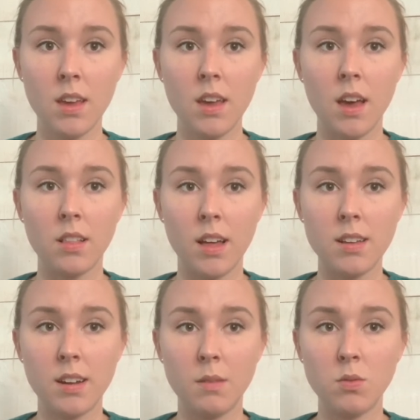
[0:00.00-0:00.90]
A lot
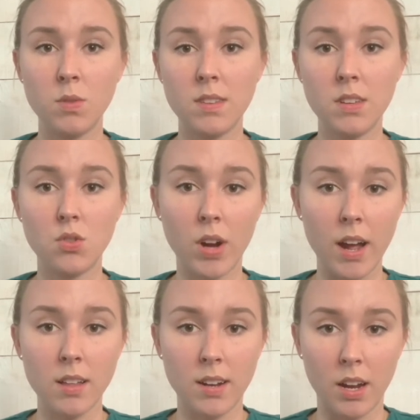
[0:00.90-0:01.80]
of times we see
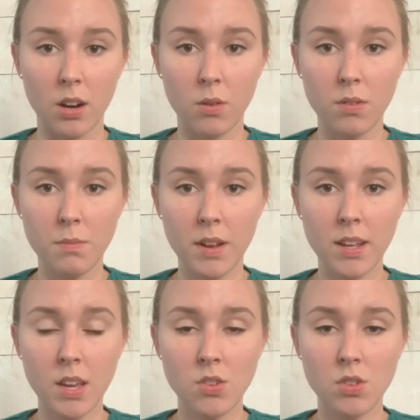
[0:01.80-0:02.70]
trial and error with
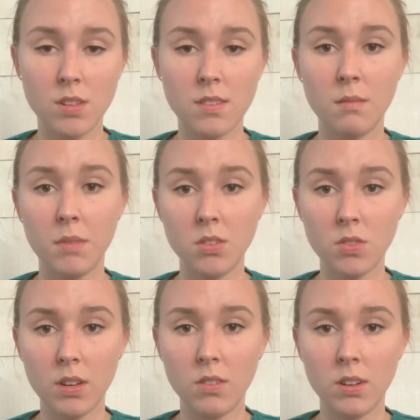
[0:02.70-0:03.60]
medications in
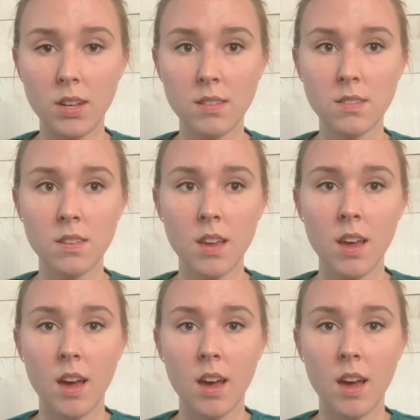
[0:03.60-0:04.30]
mental illness,